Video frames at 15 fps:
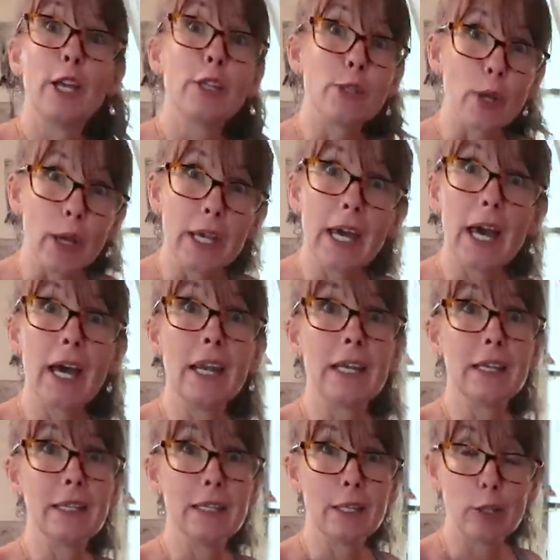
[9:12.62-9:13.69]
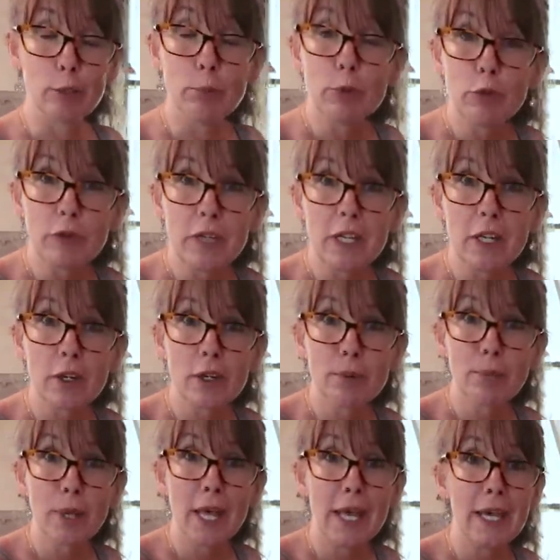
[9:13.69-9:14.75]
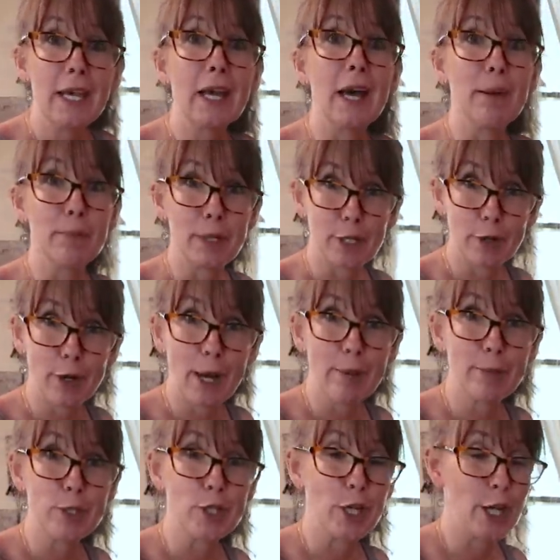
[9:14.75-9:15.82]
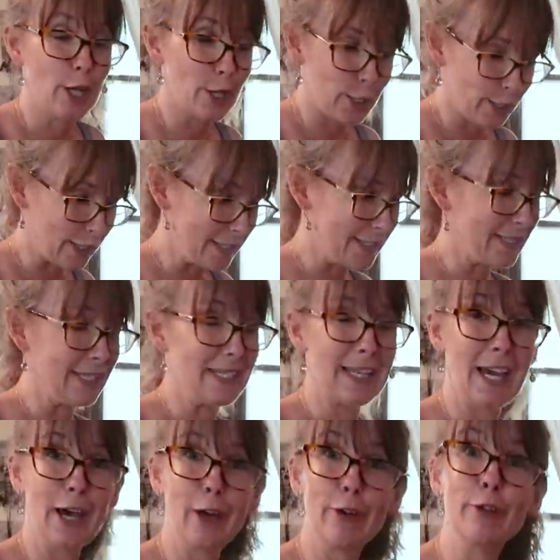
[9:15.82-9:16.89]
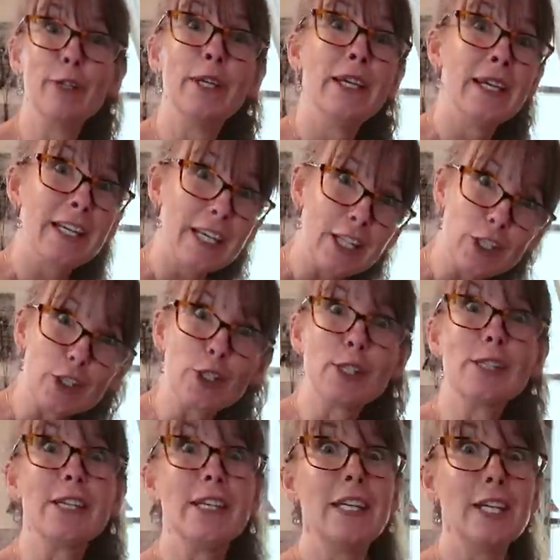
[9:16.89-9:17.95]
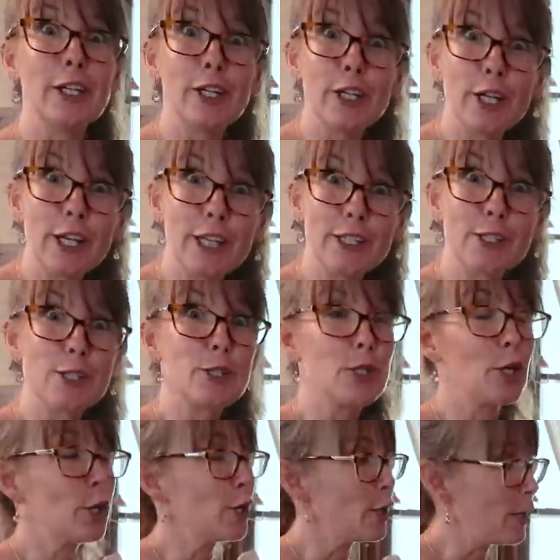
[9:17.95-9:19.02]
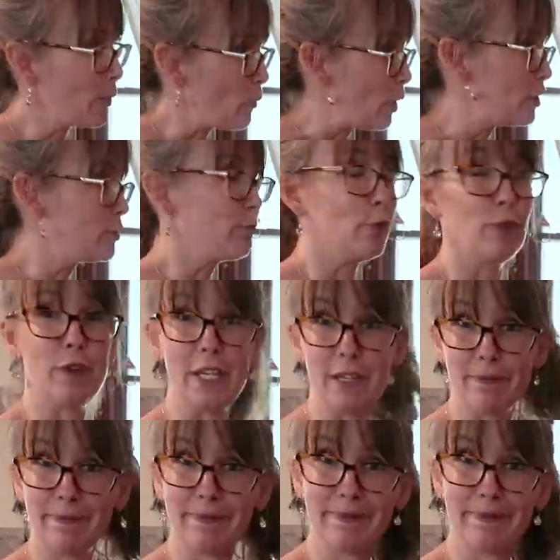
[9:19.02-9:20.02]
So I got a little movie here to play. I'm gonna grab a chair and sit down and just sit here and stir and watch a movie.